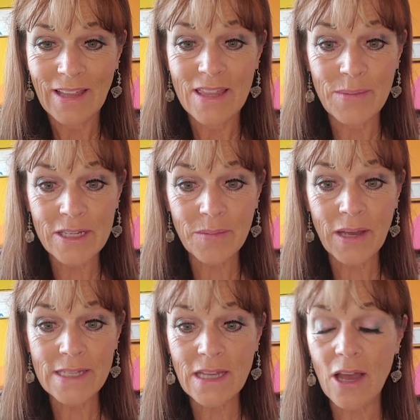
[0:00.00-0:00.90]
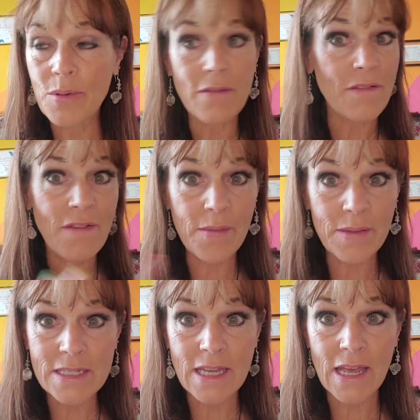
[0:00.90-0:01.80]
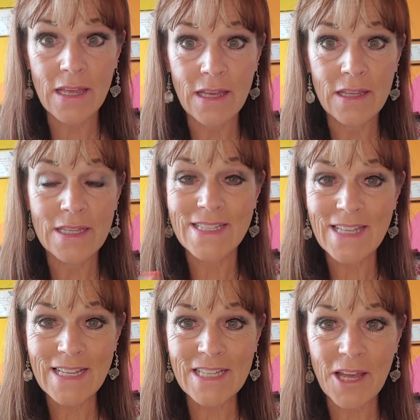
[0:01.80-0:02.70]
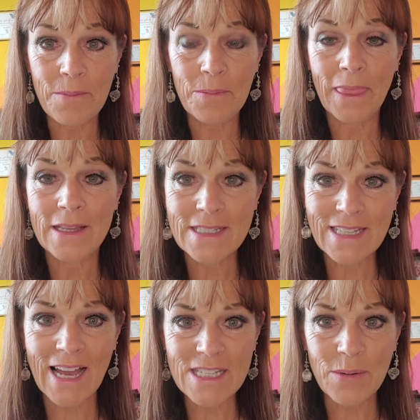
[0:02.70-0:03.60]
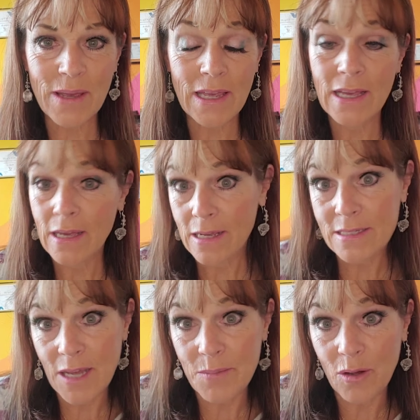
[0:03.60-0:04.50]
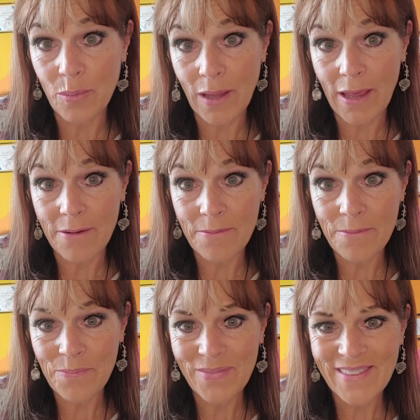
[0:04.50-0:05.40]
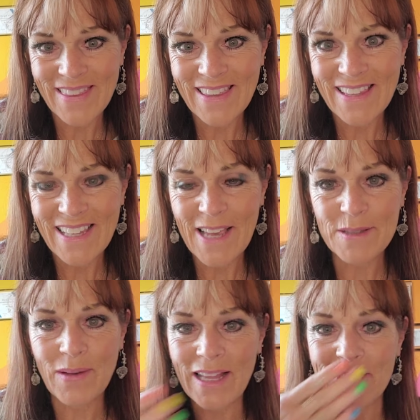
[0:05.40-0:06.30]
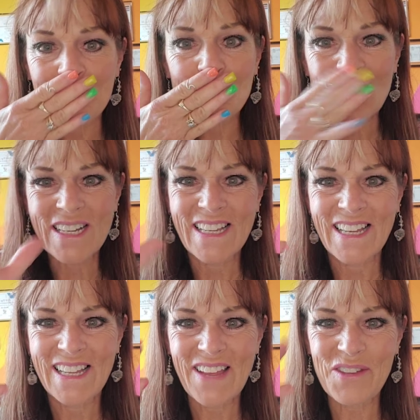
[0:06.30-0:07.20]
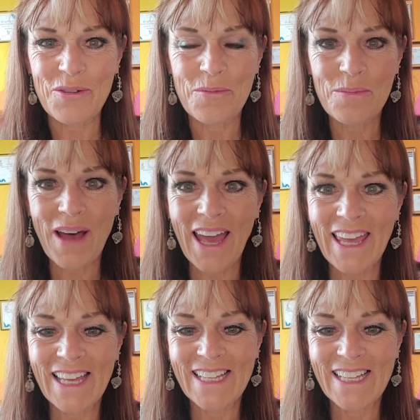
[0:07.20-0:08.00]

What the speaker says: In the meantime, guys, I hope you have a fabulous day. The sun's up. The sky's awake. It's time to go play. Keep smiling. Love you. Bye.